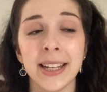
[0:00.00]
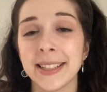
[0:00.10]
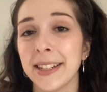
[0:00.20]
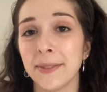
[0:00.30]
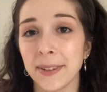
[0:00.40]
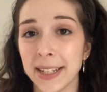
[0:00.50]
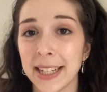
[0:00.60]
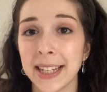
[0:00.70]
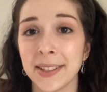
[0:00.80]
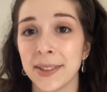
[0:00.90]
is into
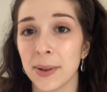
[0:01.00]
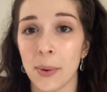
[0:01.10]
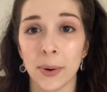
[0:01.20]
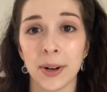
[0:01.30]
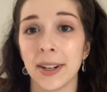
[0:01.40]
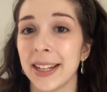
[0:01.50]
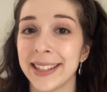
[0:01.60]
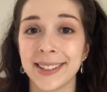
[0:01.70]
fitness, or is